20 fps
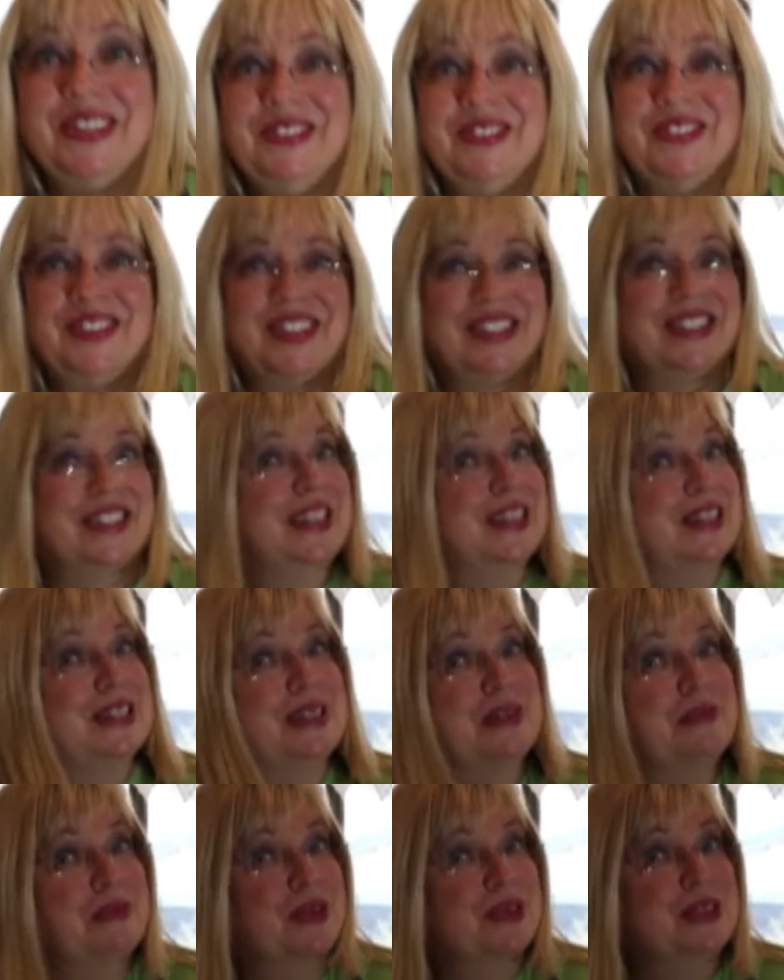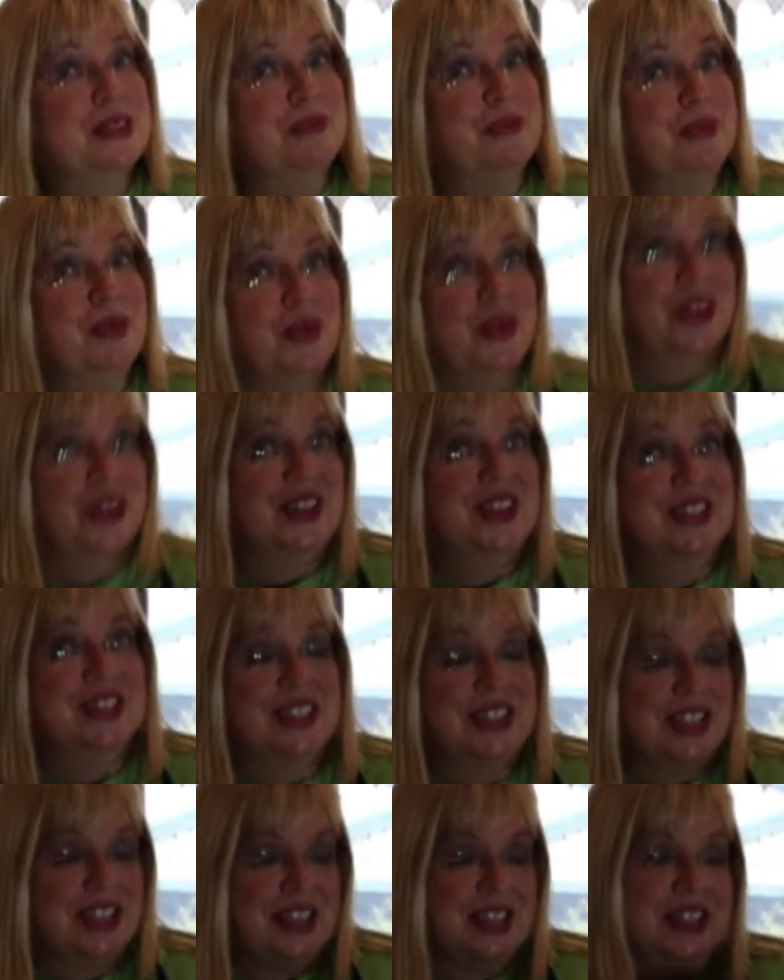Because that's the most important thing, is
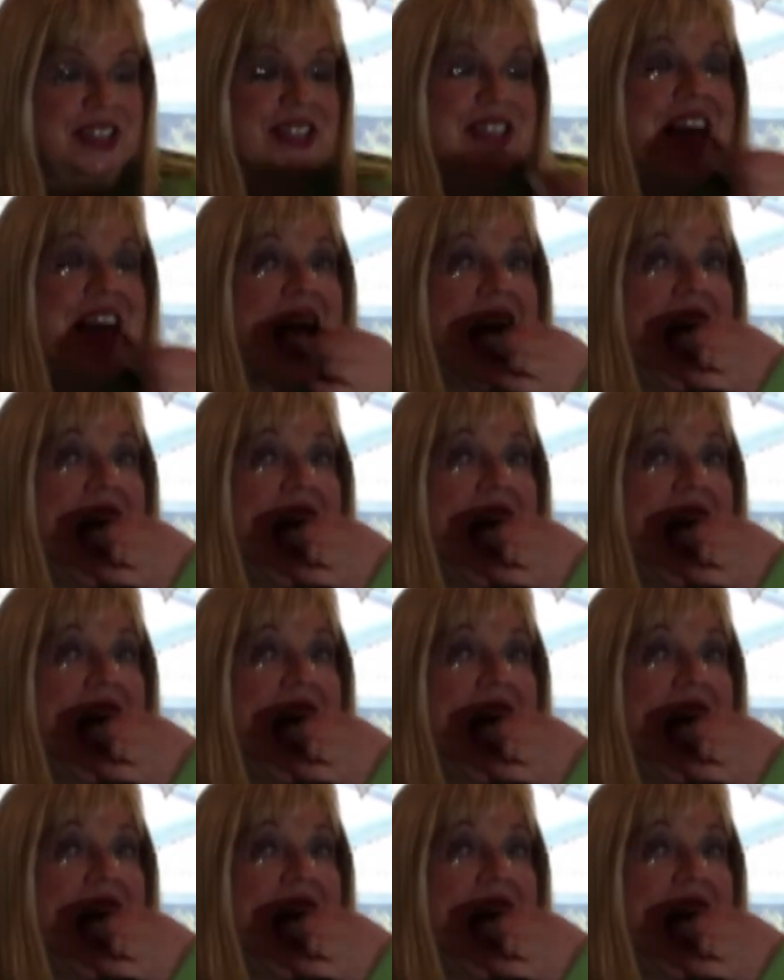the taste.